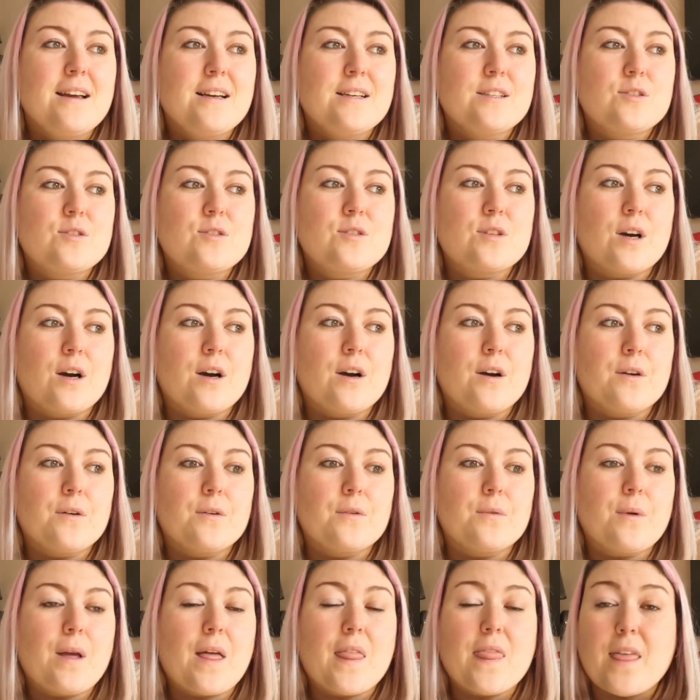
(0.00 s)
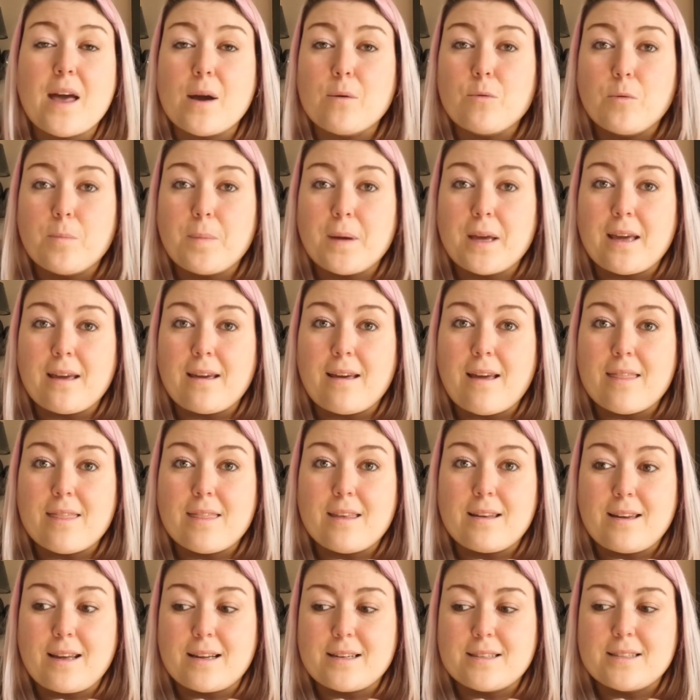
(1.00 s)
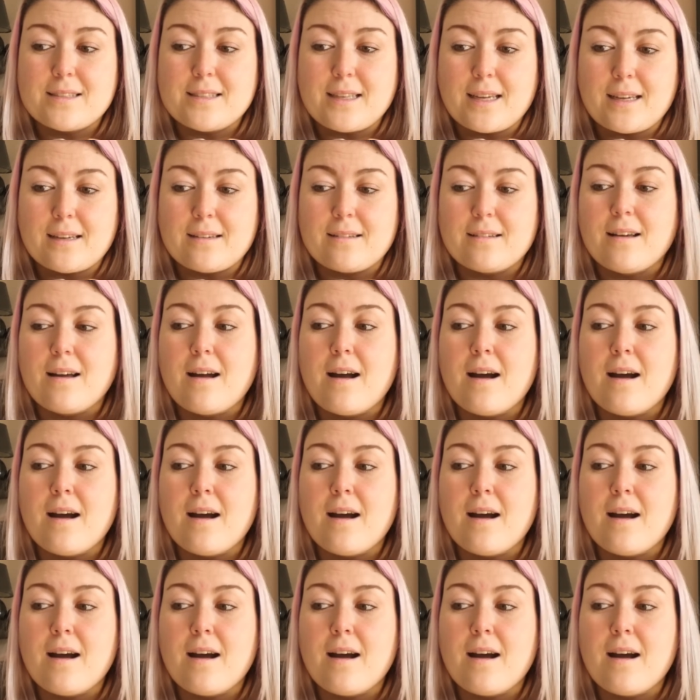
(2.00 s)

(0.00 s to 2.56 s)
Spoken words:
So that will be the next thing.